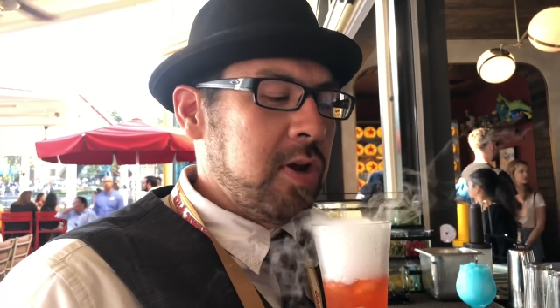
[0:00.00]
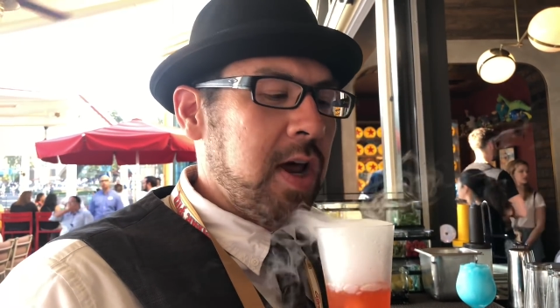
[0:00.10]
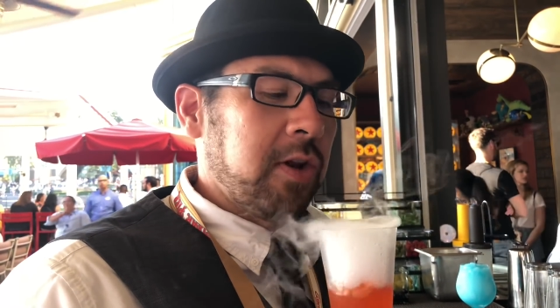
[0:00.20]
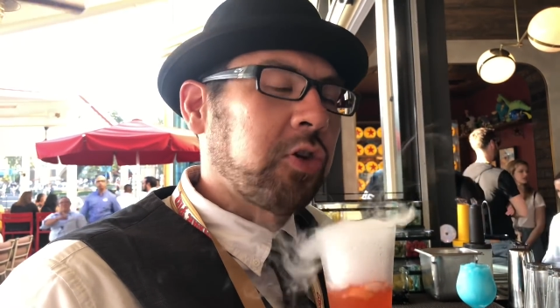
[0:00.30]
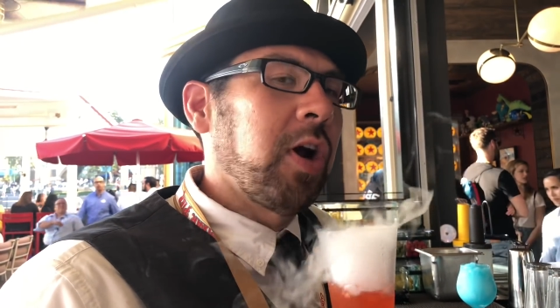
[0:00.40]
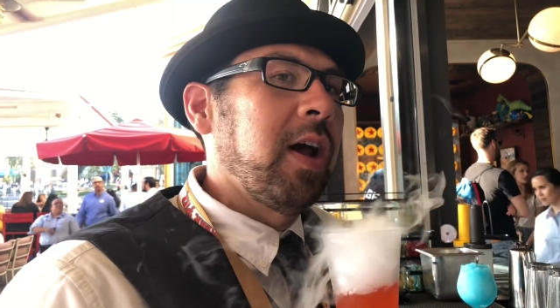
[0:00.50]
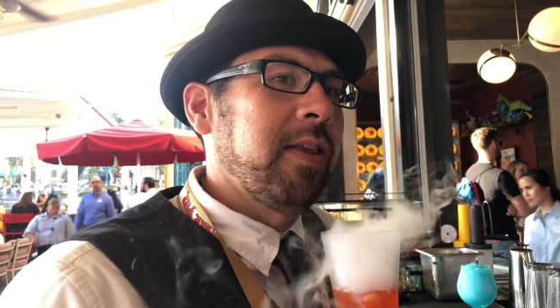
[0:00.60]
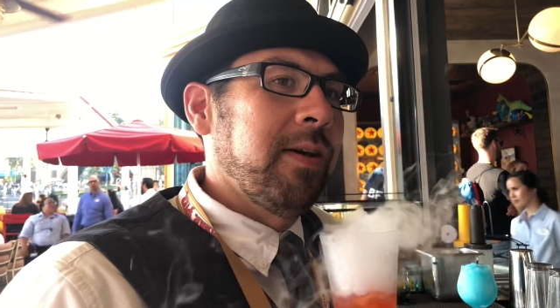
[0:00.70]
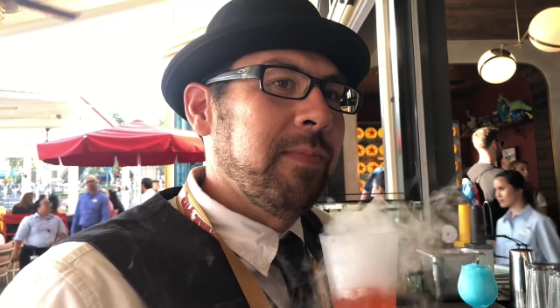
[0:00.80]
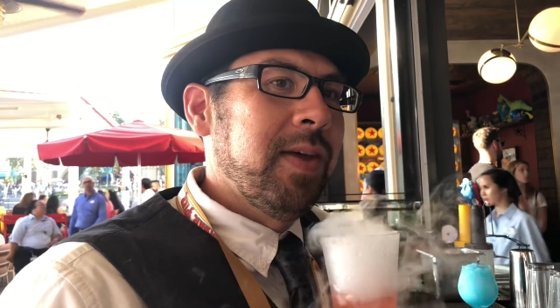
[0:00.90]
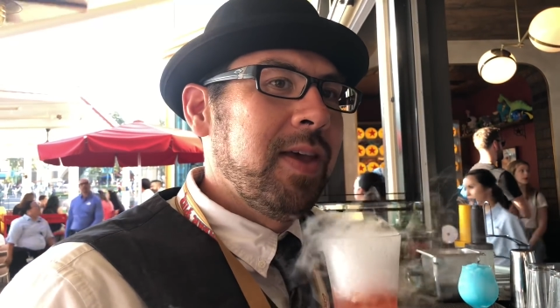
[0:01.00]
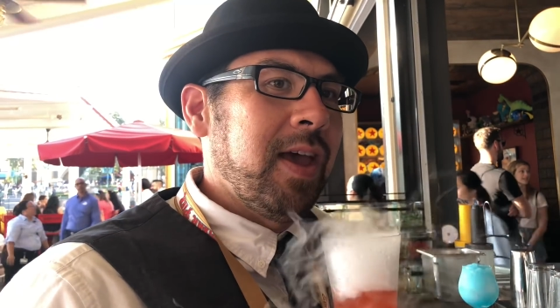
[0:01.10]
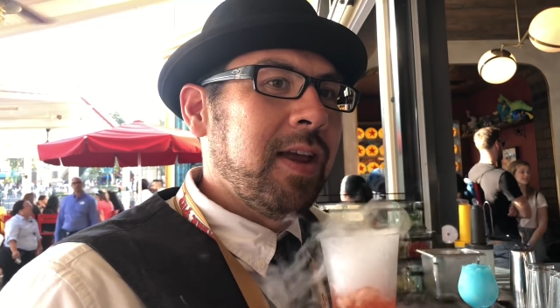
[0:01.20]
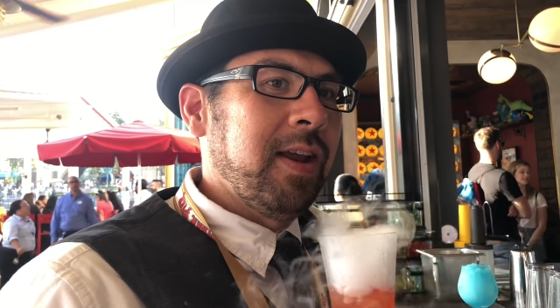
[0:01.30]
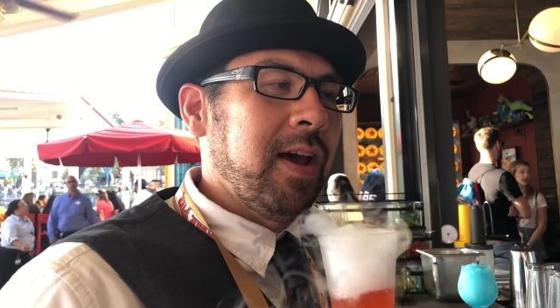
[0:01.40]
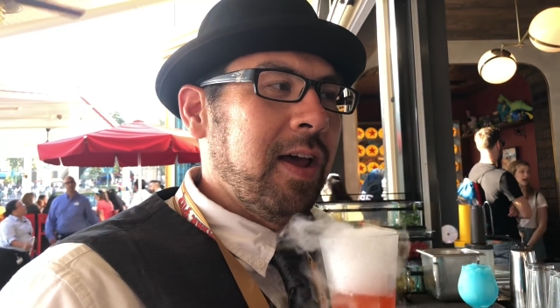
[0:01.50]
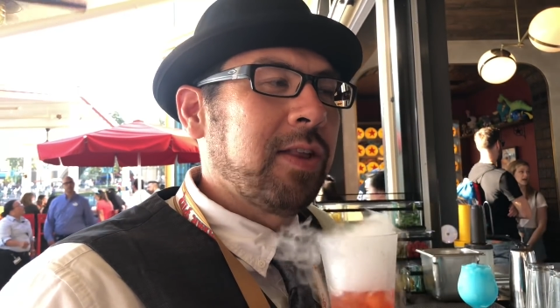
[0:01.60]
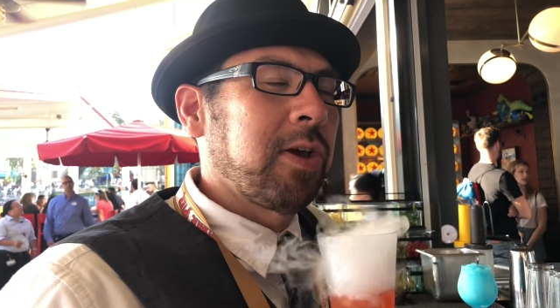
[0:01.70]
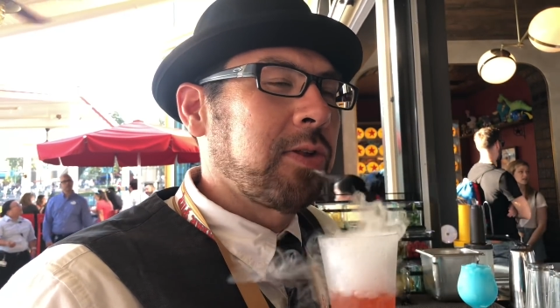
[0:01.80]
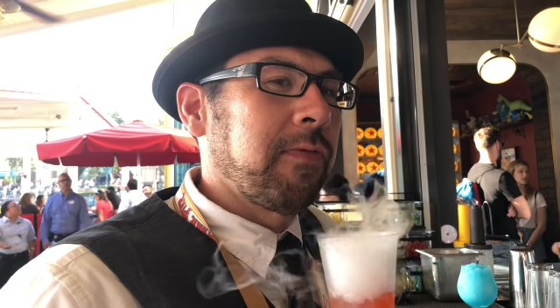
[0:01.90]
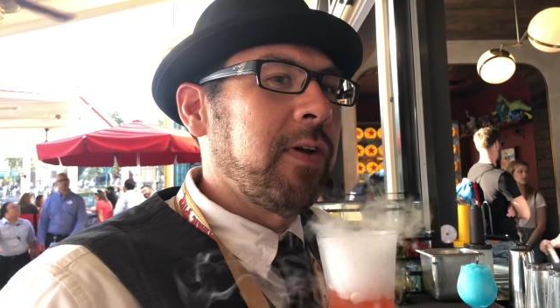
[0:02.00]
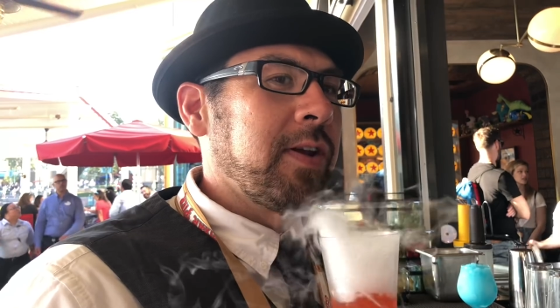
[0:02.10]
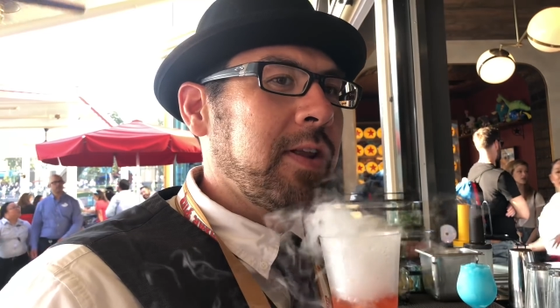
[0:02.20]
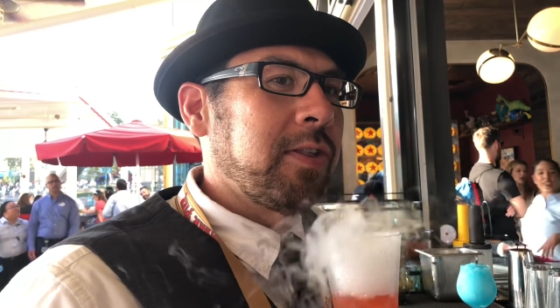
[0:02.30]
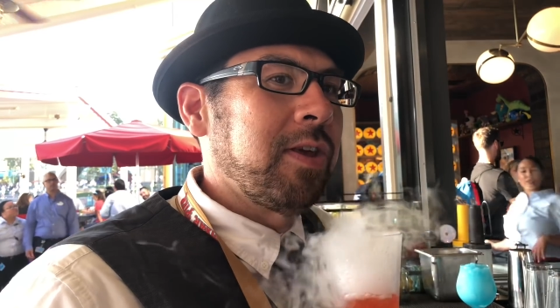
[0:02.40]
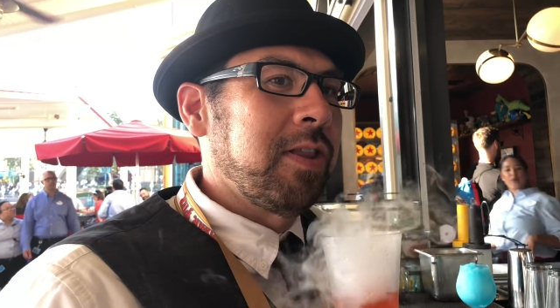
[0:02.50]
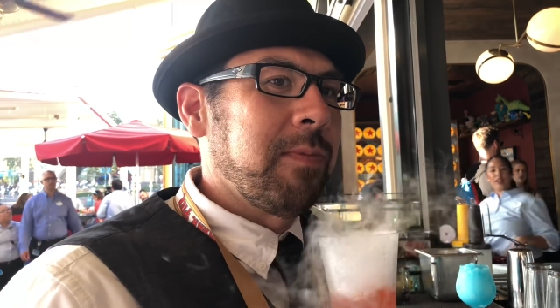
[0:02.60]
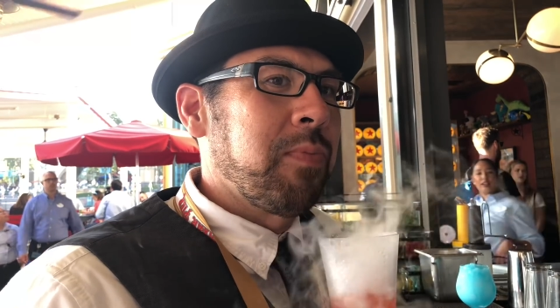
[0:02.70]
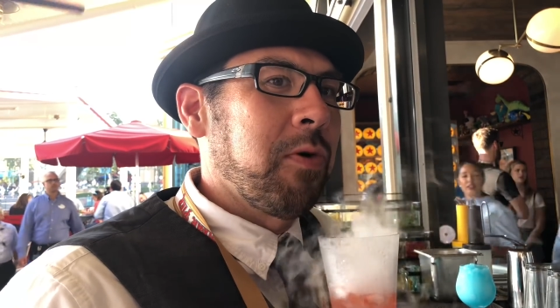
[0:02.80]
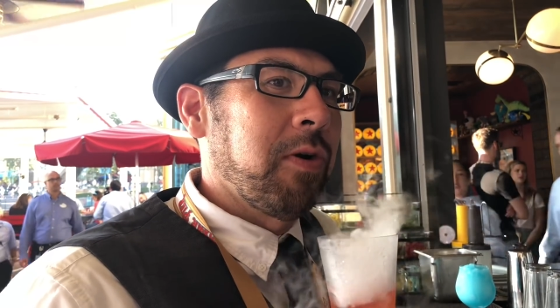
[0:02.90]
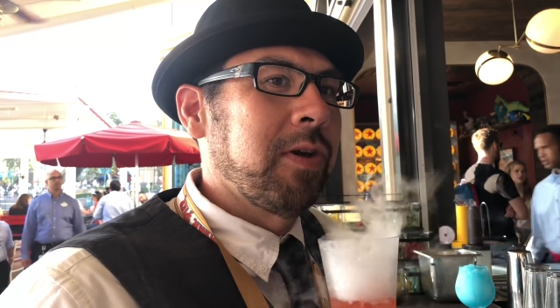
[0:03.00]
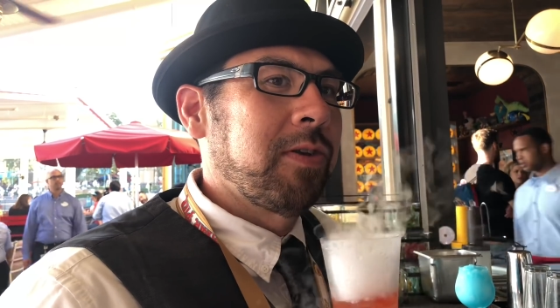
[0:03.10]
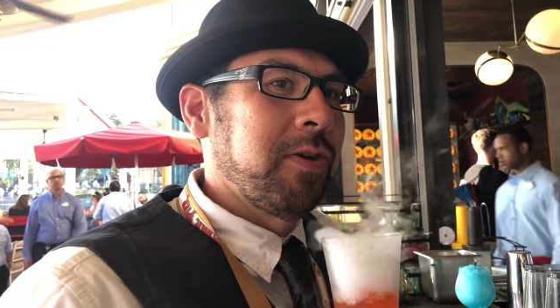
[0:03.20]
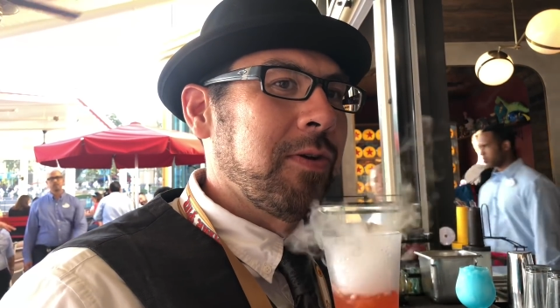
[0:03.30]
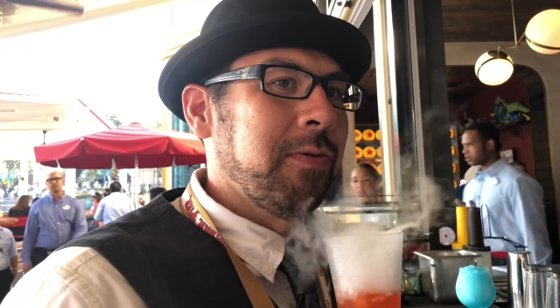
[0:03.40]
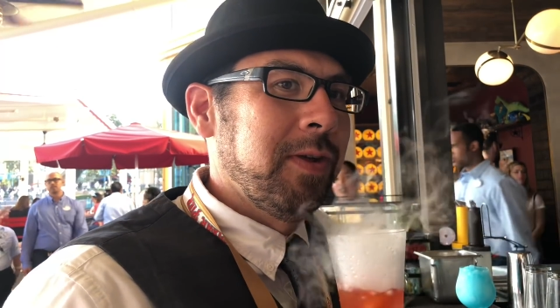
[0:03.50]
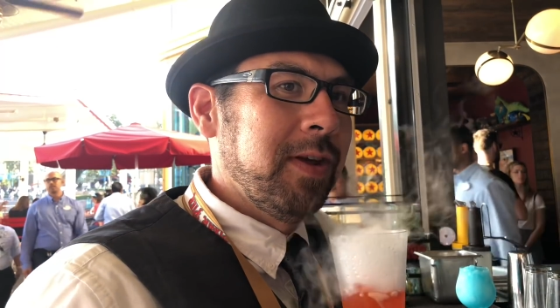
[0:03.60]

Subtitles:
You got to try them, and it's also fun to see them pour too.